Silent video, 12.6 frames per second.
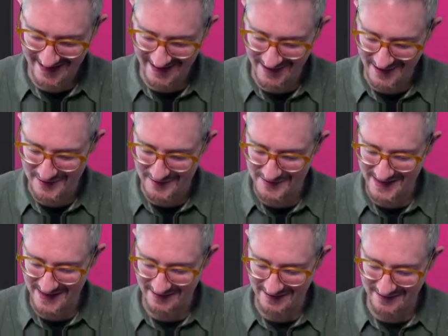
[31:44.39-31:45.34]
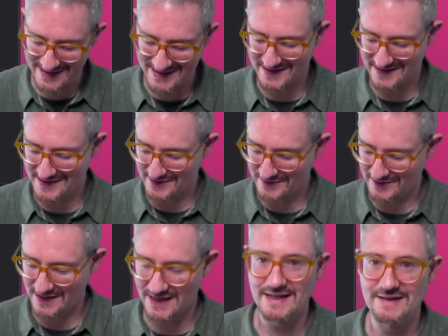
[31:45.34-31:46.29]
Code downloadings
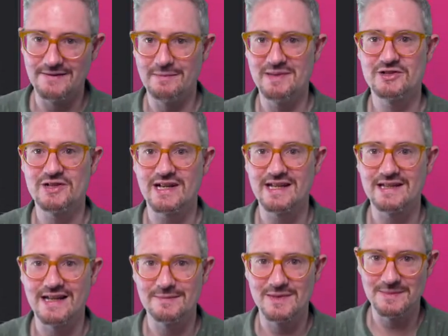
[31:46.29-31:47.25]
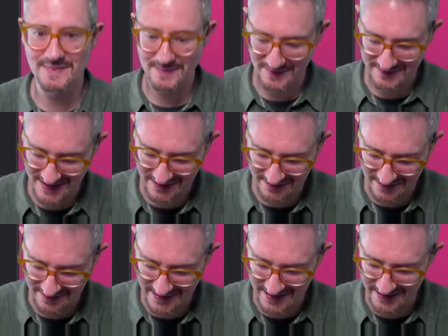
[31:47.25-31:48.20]
_live. I've been tracking how many people have
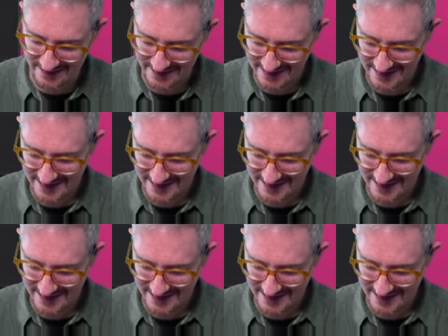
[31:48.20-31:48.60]
downloaded it.